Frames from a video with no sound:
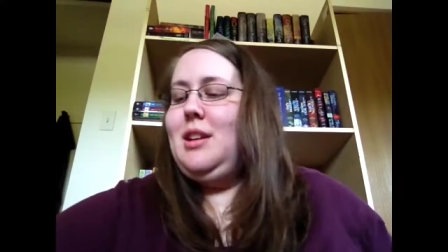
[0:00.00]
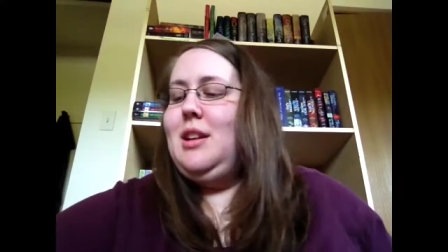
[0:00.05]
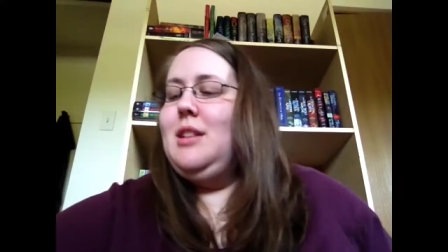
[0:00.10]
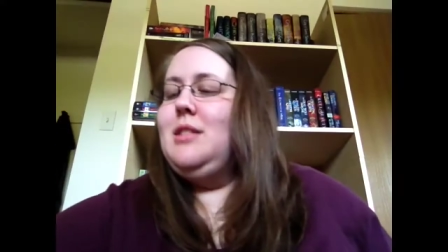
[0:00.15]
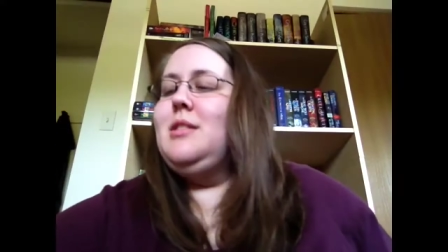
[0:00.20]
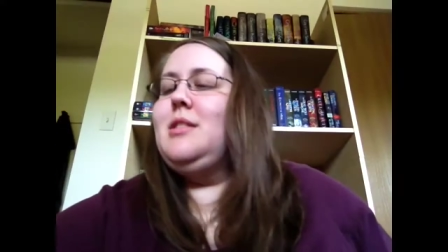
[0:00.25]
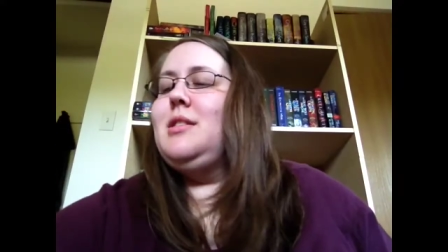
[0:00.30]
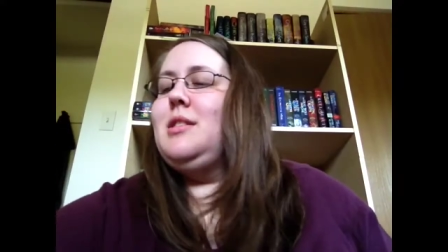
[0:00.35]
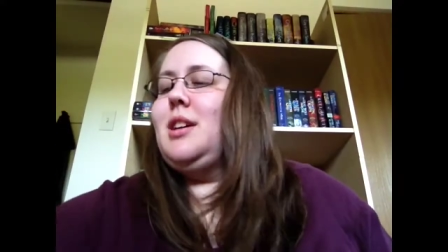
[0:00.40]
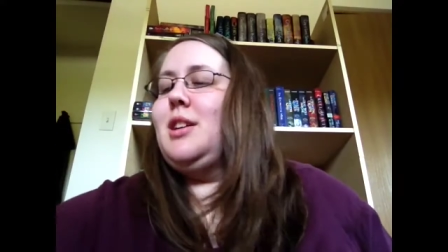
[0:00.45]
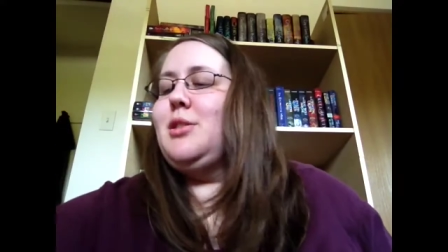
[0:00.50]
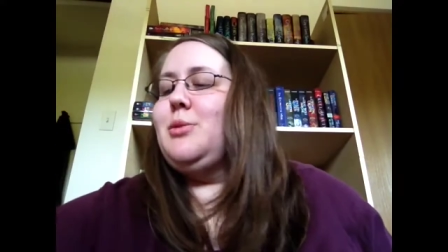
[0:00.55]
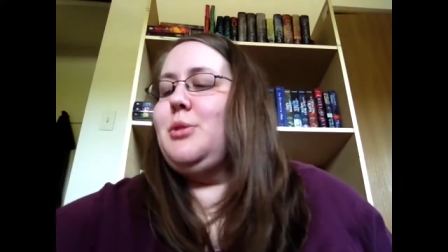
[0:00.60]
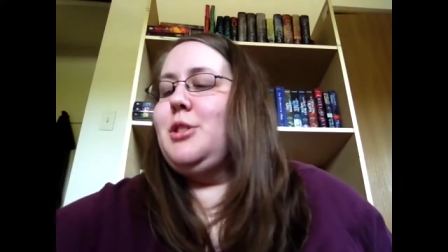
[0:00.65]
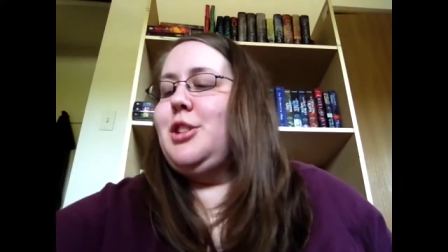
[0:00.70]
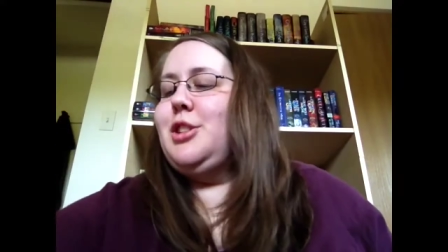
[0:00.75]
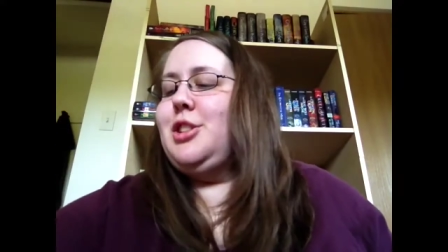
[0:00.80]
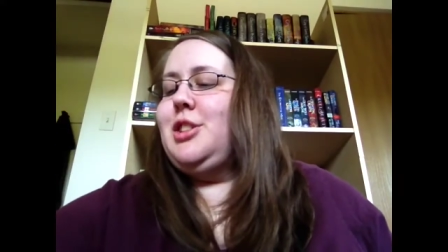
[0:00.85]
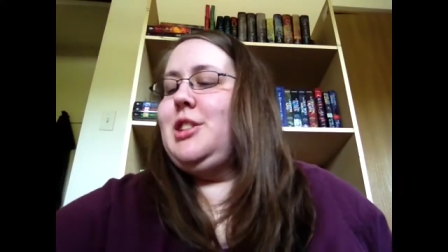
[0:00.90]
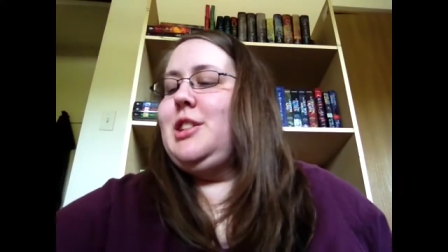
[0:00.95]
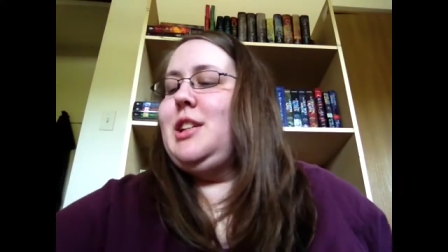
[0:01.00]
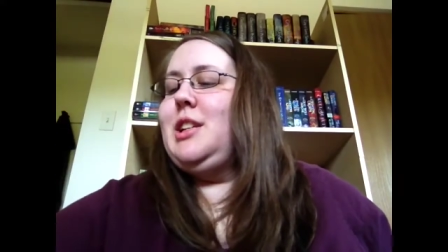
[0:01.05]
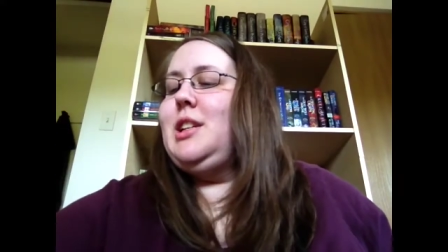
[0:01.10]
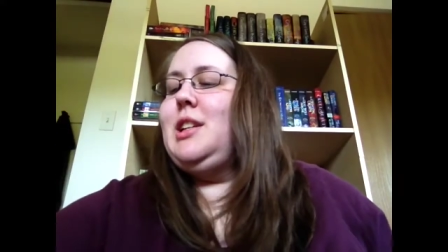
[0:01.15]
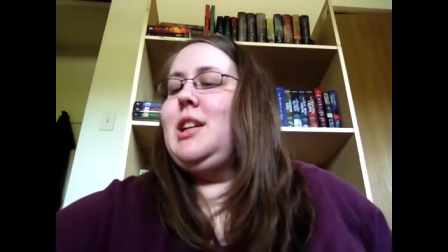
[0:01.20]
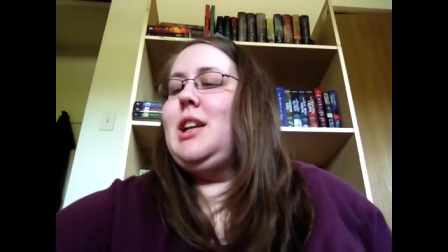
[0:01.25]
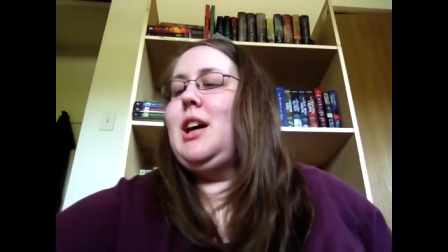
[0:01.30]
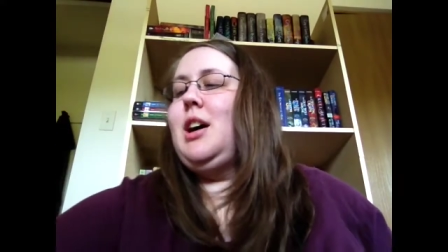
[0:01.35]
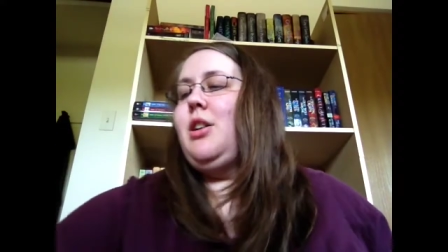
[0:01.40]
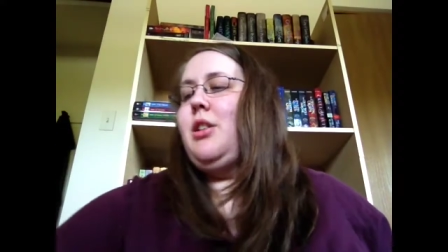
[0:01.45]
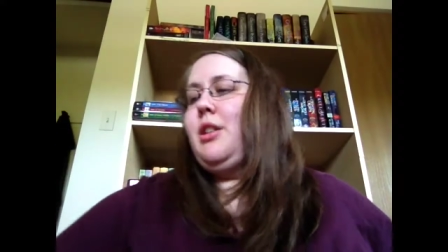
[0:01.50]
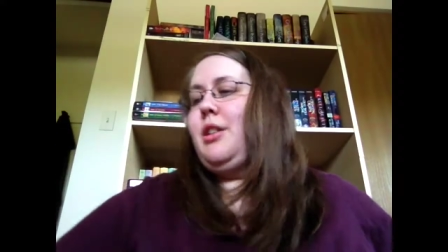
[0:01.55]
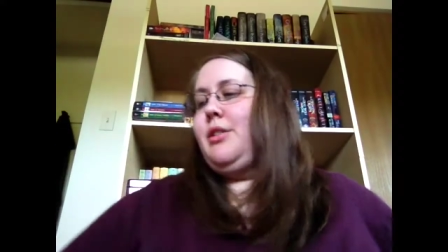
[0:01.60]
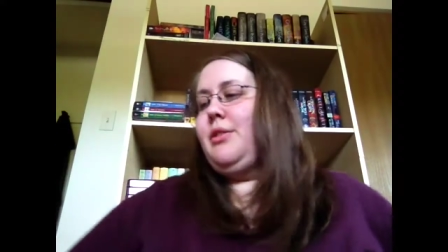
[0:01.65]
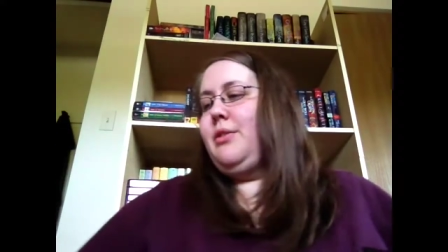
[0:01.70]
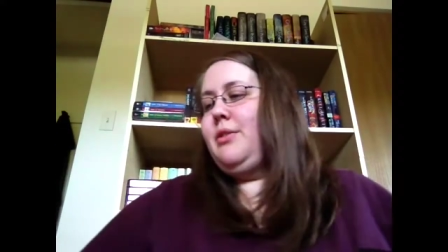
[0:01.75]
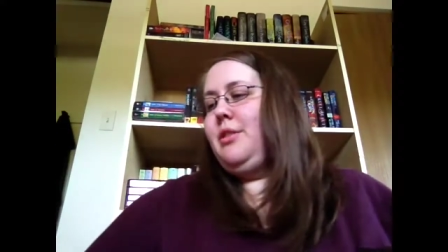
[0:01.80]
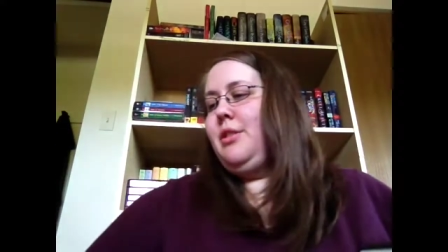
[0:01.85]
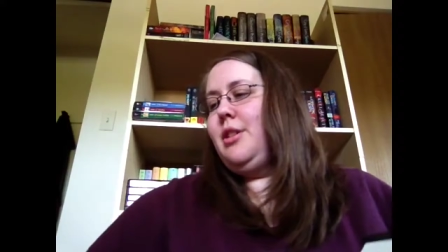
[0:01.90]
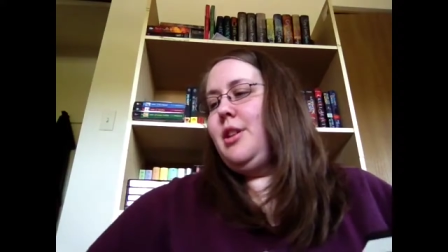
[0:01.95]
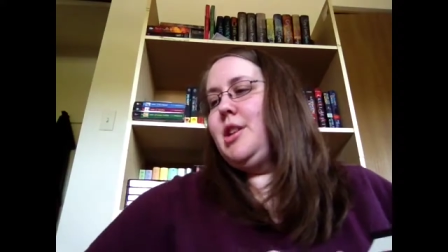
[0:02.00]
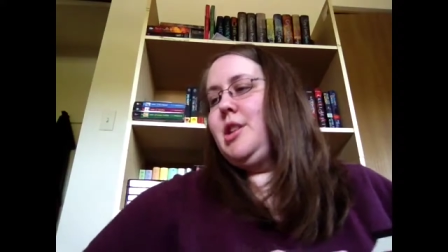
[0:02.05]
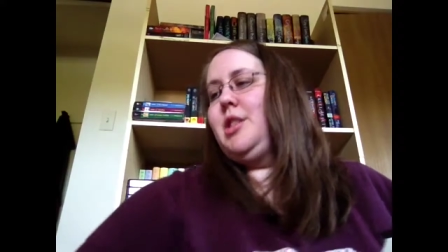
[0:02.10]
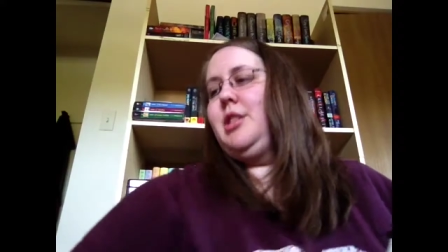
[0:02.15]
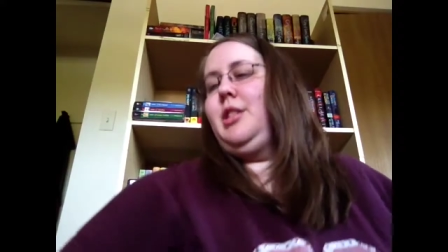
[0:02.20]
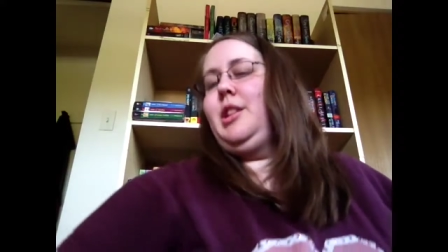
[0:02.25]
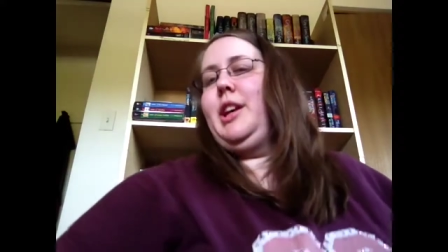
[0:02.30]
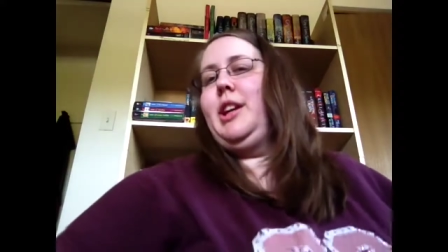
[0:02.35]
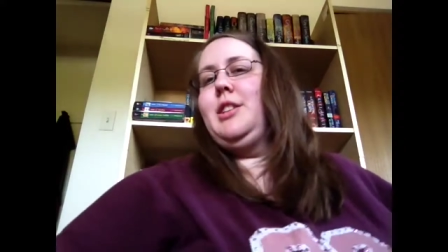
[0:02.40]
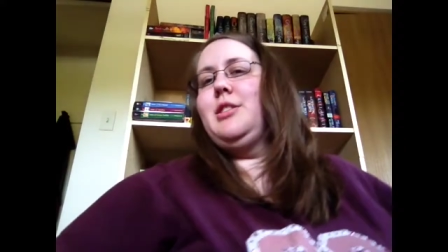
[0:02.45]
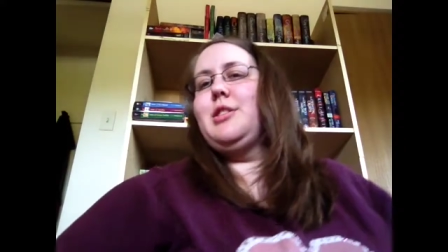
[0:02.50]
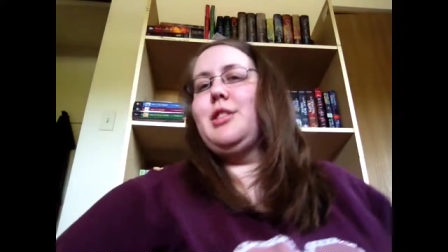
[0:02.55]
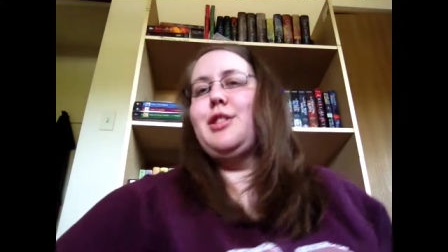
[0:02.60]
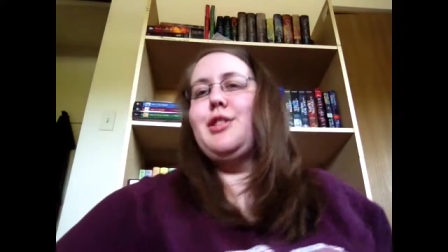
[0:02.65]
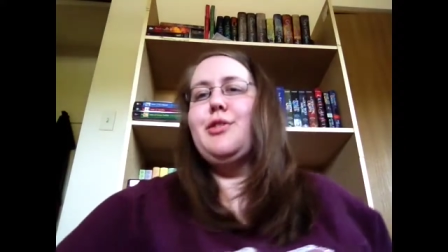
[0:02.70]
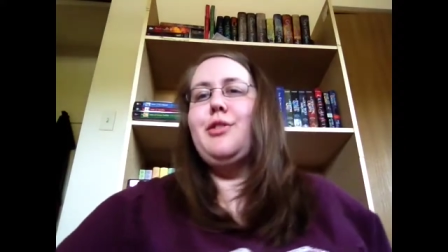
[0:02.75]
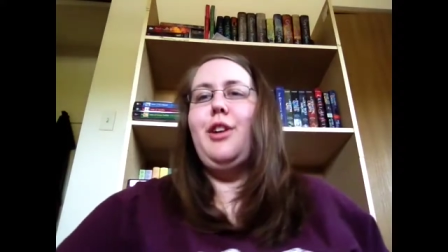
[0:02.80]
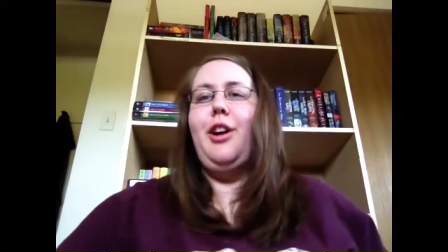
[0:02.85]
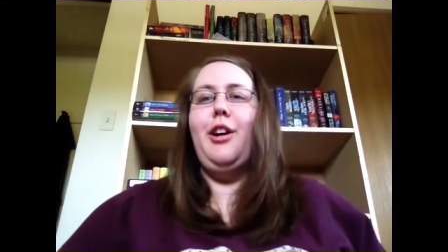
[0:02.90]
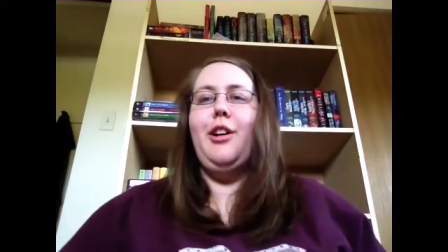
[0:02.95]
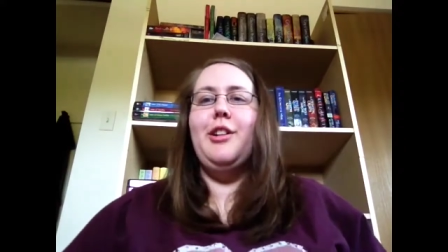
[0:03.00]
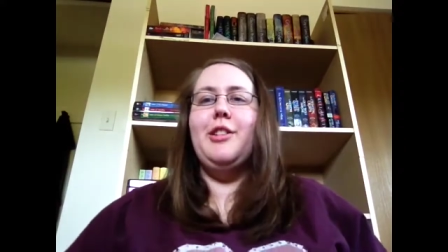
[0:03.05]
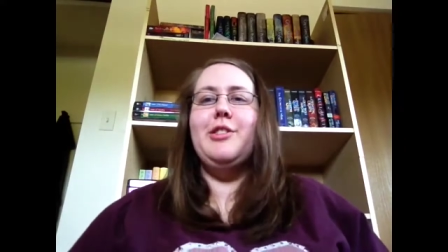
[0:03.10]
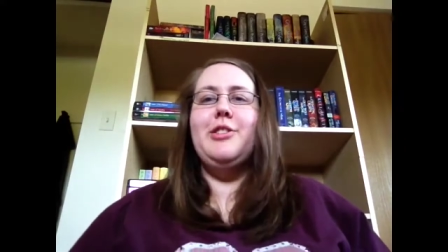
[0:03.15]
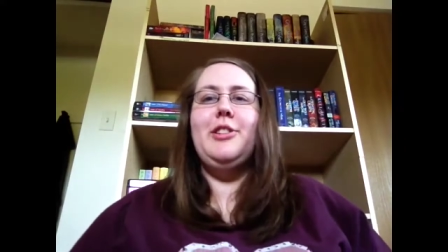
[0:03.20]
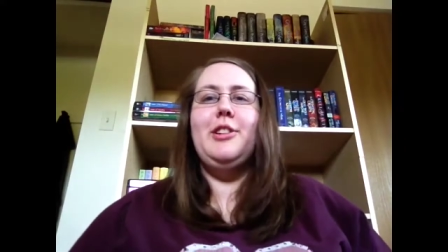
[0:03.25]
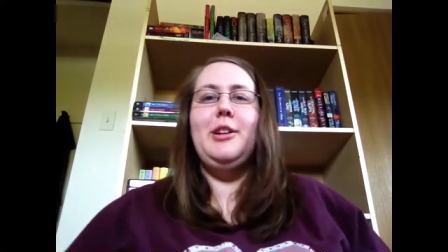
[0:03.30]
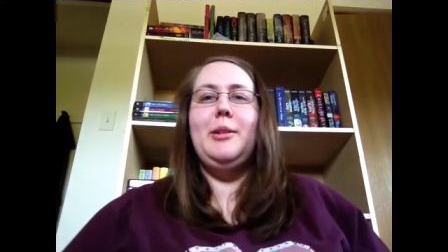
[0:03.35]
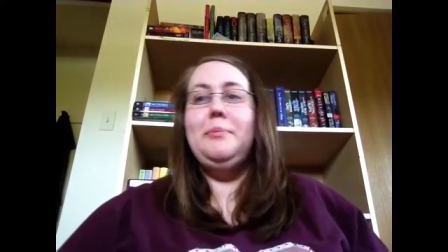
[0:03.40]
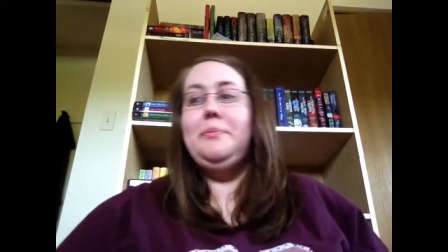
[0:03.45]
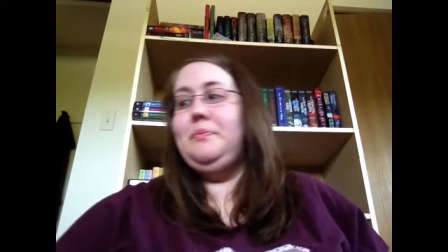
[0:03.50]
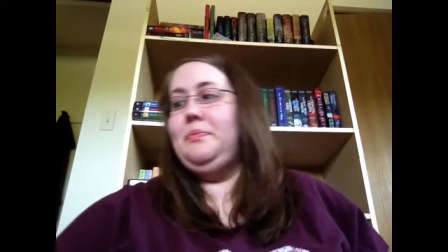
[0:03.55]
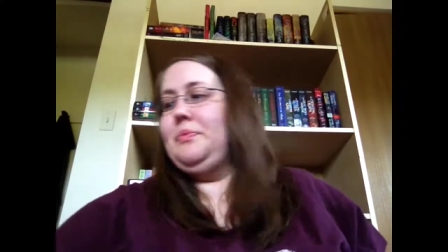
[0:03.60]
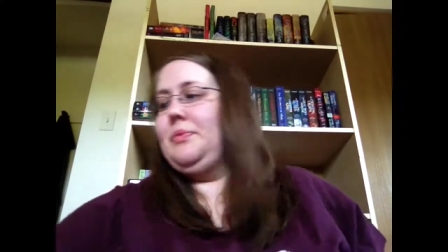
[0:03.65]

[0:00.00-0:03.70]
Sucks when you're sitting down on the floor and your leg starts falling asleep.